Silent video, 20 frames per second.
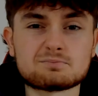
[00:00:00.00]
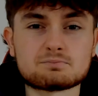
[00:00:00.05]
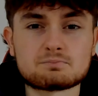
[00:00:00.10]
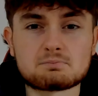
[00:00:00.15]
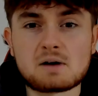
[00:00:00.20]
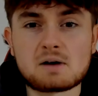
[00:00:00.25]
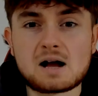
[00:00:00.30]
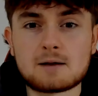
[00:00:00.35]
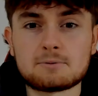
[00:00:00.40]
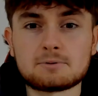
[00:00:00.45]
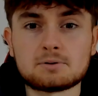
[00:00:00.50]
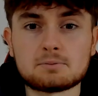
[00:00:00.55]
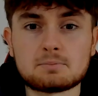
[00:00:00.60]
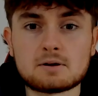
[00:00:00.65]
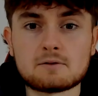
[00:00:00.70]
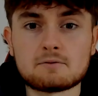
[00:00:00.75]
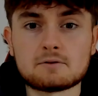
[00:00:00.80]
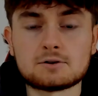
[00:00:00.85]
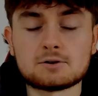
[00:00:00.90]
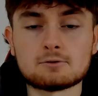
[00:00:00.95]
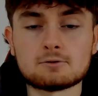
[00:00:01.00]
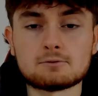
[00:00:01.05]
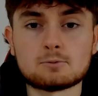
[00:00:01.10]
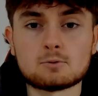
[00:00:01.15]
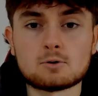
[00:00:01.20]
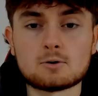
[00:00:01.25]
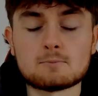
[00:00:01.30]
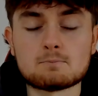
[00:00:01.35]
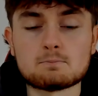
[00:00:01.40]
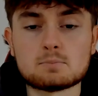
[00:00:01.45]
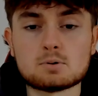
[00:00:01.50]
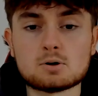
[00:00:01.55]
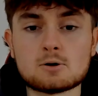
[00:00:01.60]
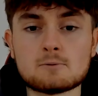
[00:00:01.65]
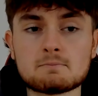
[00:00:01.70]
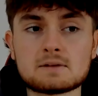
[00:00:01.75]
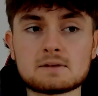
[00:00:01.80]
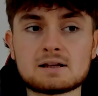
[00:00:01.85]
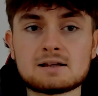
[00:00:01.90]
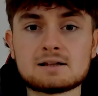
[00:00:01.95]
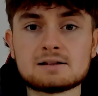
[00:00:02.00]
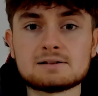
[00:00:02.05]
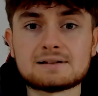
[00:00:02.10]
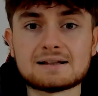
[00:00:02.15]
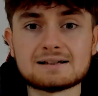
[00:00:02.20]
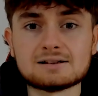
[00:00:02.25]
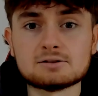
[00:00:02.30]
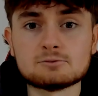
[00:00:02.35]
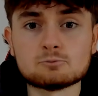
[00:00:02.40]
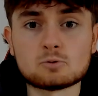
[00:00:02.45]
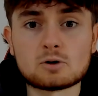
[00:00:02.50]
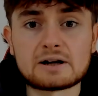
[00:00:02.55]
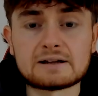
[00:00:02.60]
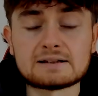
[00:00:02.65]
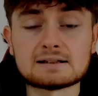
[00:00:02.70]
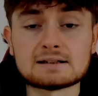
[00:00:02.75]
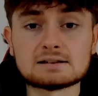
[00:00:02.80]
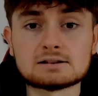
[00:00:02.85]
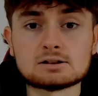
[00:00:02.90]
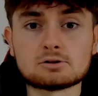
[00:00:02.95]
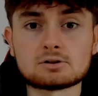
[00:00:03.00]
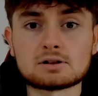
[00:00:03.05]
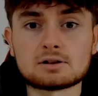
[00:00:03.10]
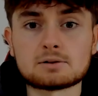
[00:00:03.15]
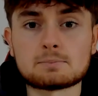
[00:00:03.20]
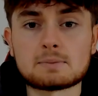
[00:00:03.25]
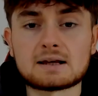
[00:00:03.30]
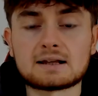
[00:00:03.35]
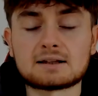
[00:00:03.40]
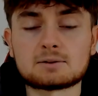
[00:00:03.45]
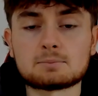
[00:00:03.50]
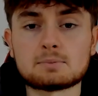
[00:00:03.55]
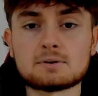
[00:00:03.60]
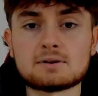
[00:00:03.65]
perhaps a bit of a tough one, but he didn't look his best.